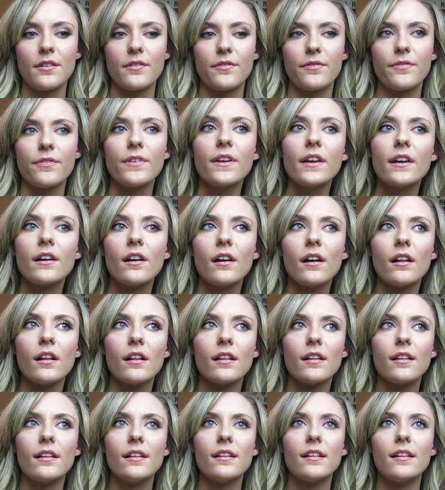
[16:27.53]

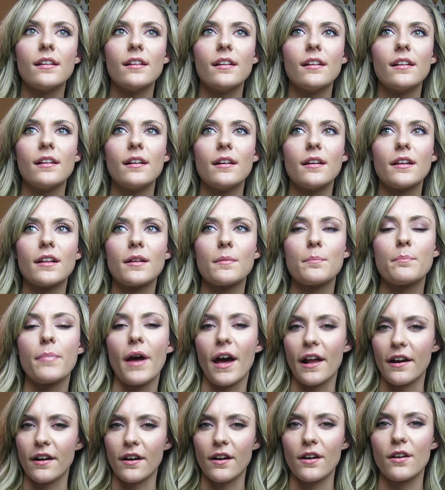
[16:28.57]
feel
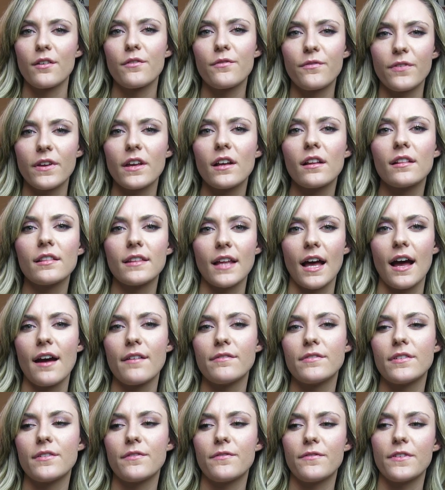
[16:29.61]
better, feel
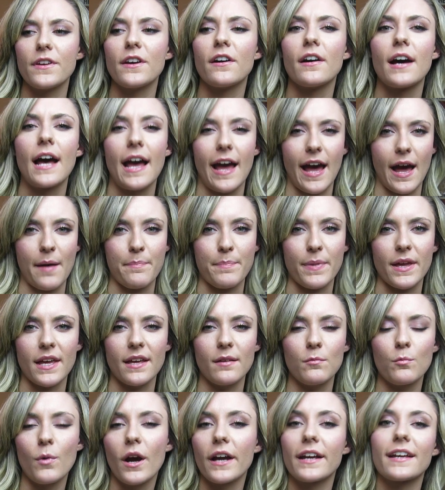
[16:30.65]
loved, feel
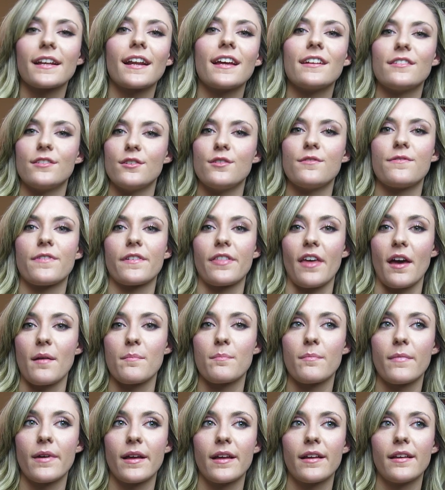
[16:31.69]
happy? What can I do for
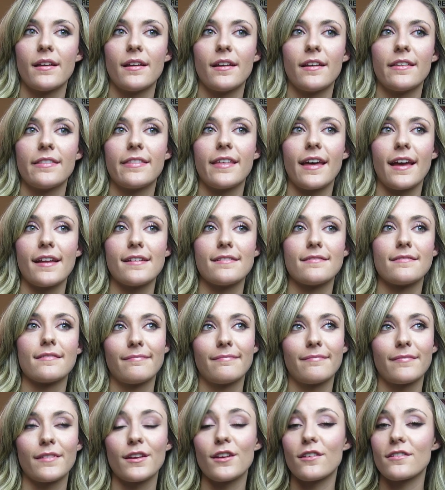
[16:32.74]
them? Then
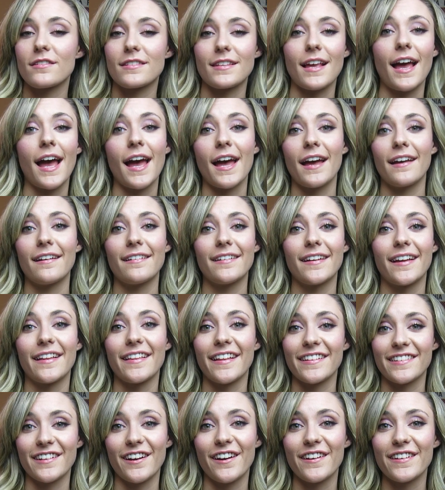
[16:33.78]
you're set, and
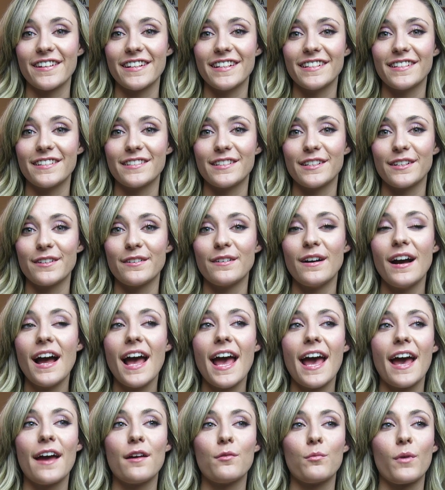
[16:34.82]
that's all you need to do.
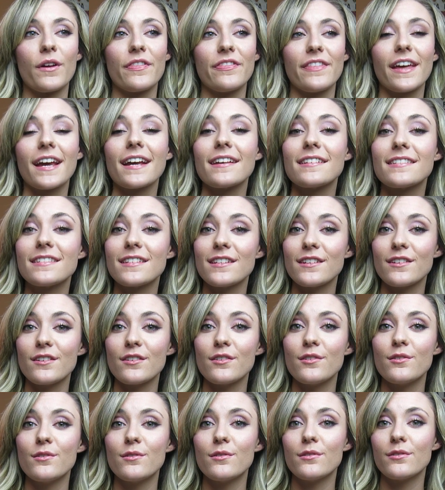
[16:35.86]
And when they see
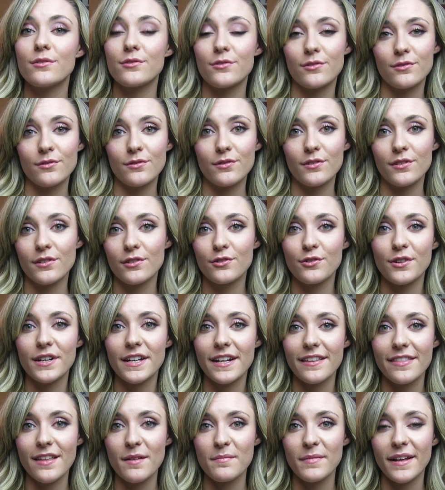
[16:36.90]
you
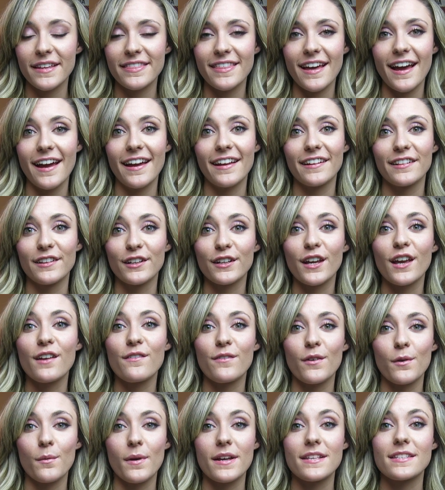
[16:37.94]
treating them like that and looking
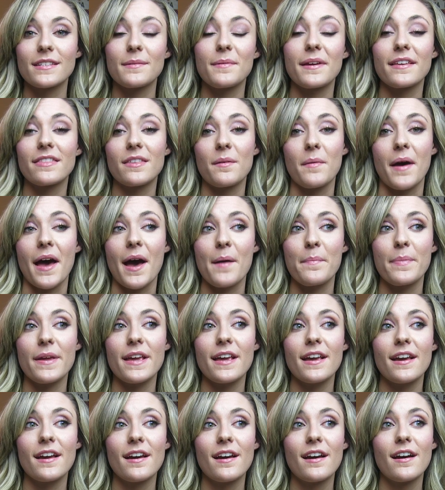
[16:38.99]
for ways to make them happy,